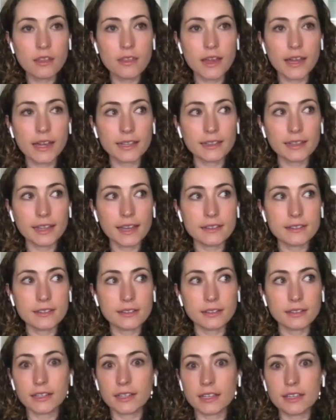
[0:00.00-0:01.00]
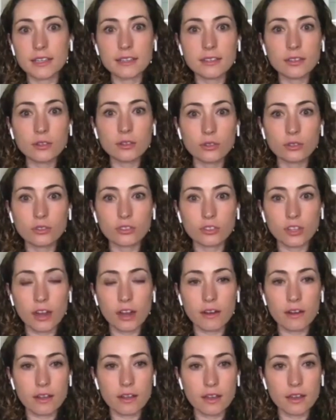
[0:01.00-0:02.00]
that led to like a huge
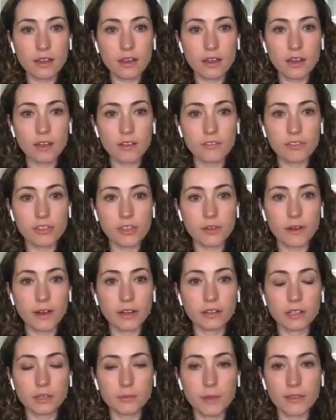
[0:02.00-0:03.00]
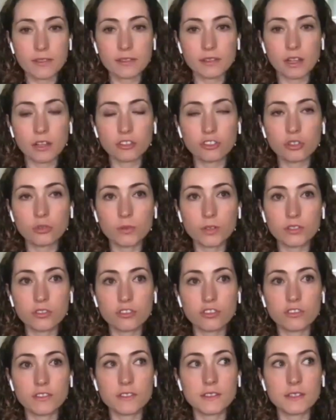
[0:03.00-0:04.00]
area of theoretical and methodological
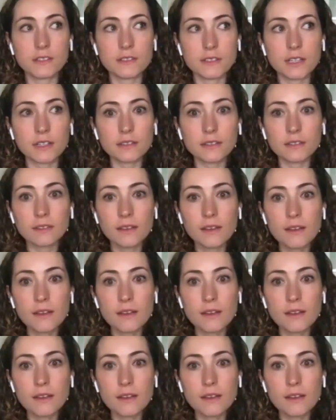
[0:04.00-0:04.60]
research in statistics.